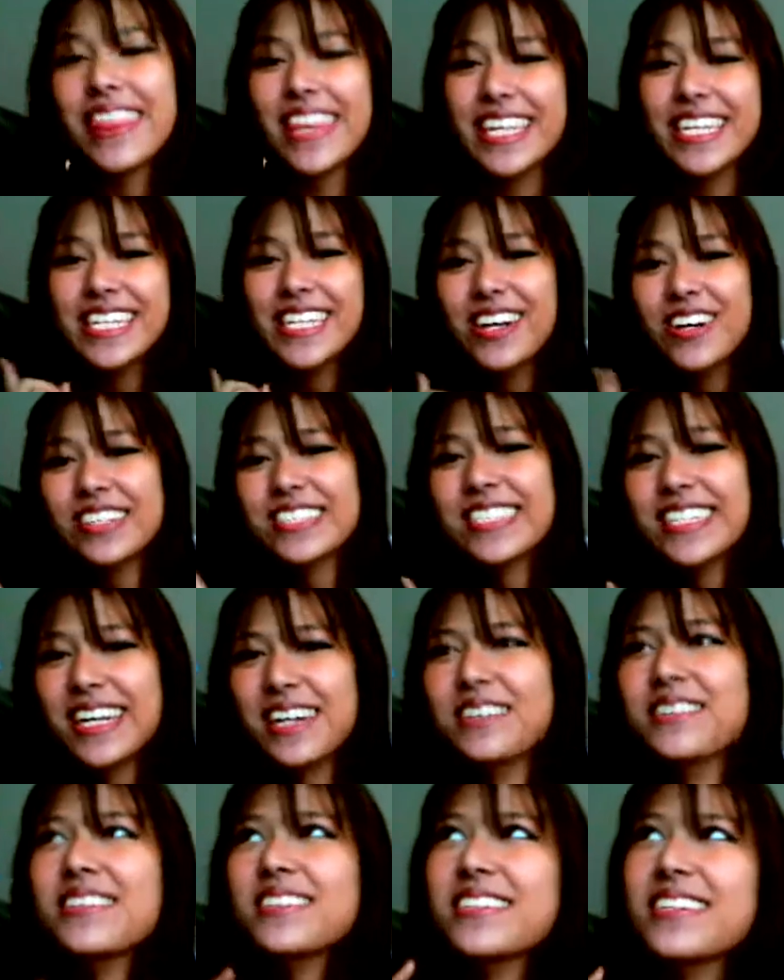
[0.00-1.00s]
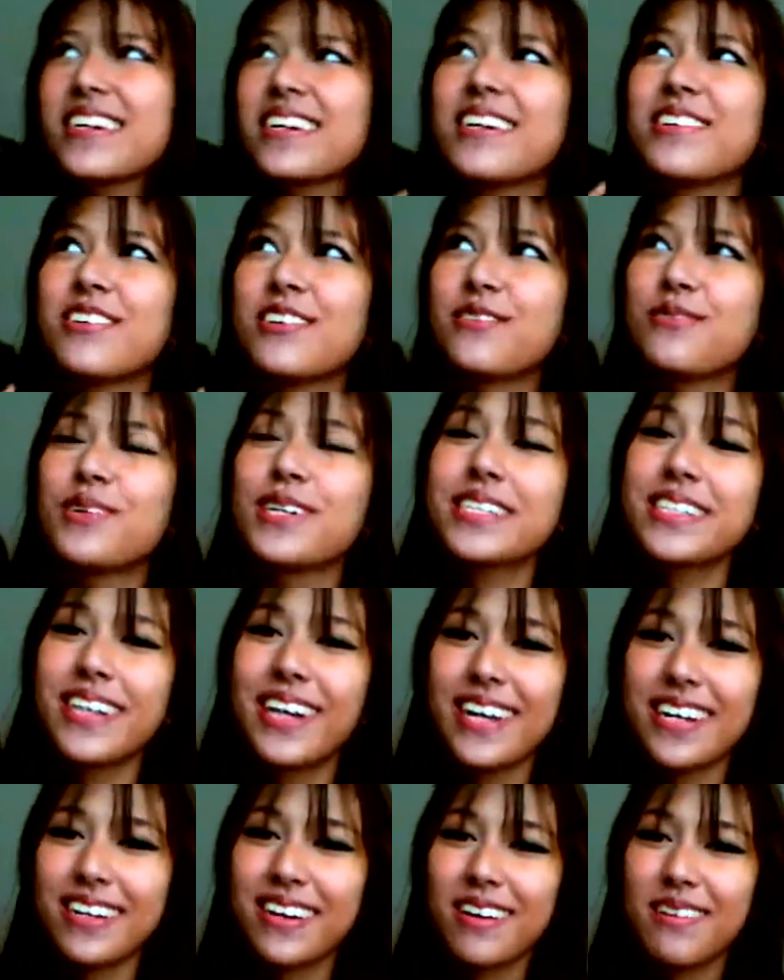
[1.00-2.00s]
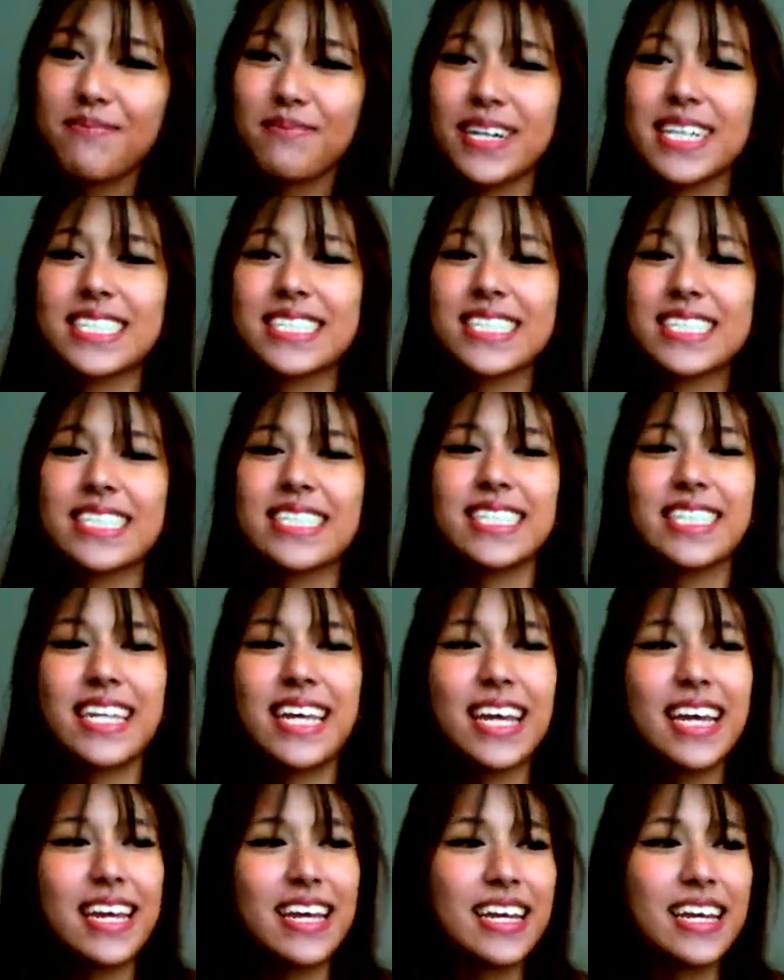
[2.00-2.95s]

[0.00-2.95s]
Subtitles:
This knocks out one guy off my list.